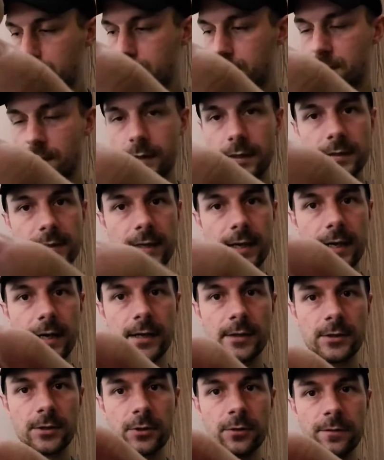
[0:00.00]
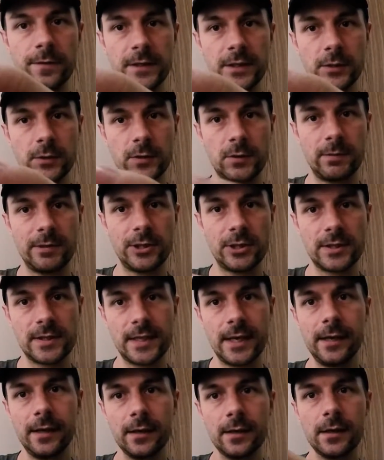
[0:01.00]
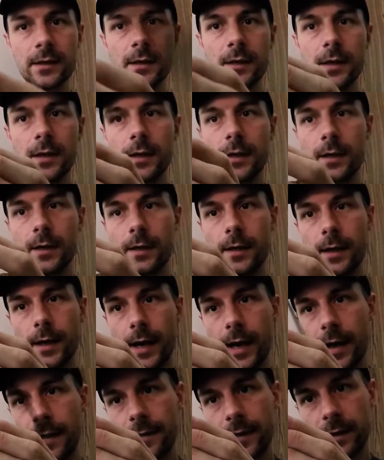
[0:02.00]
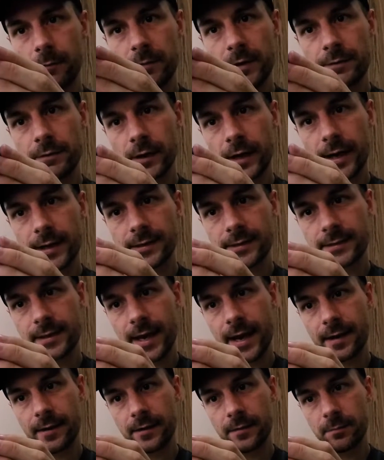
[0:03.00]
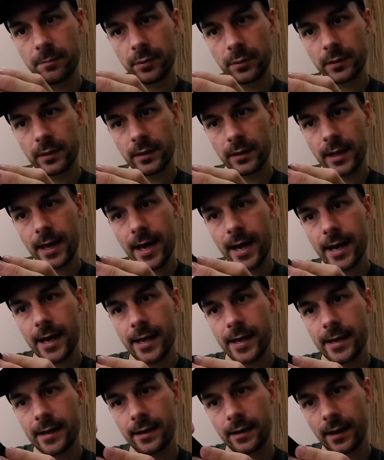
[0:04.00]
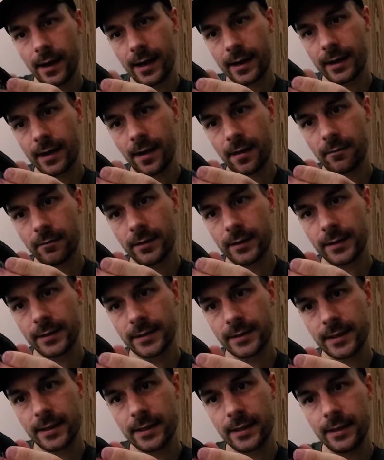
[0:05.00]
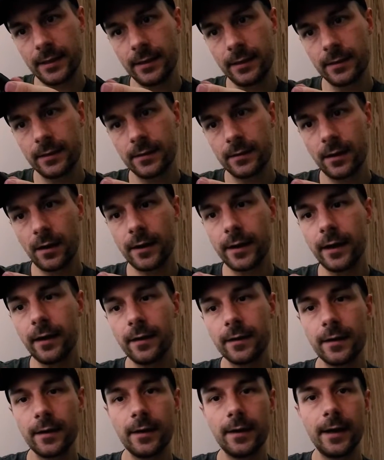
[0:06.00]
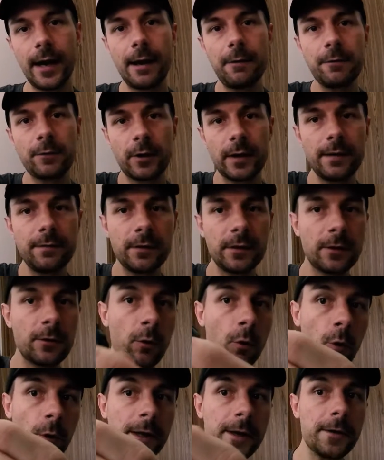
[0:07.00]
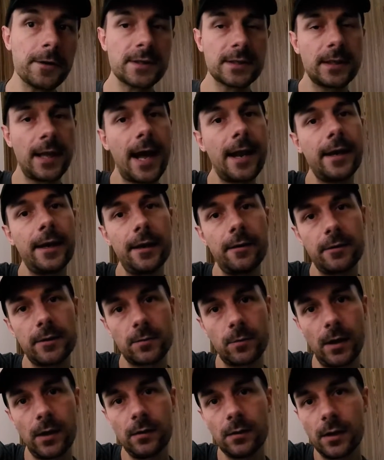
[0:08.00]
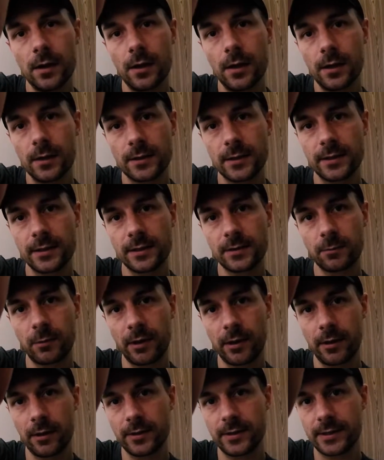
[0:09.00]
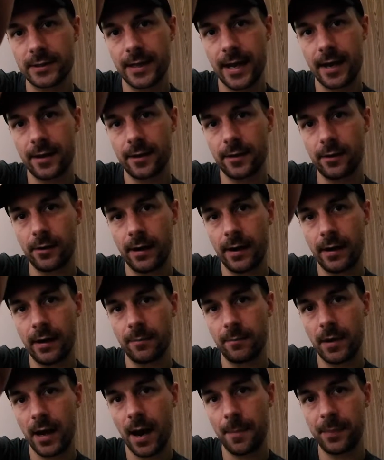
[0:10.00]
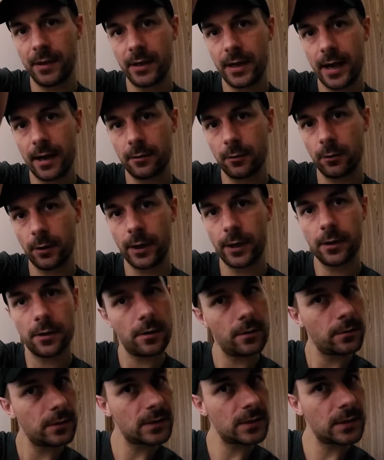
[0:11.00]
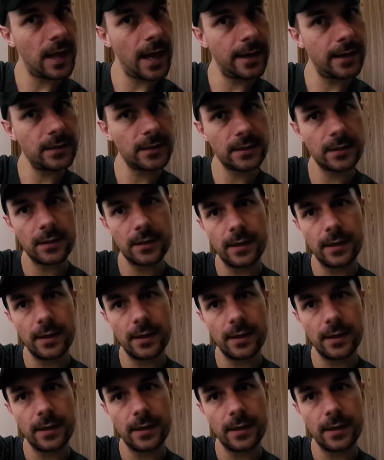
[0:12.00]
So there's two physical switches there. And then we've got our standard play. I can't really see any, oh yeah. Hey, we've got even an audio slider here as well. So this is one of those standard up and down audio sliders.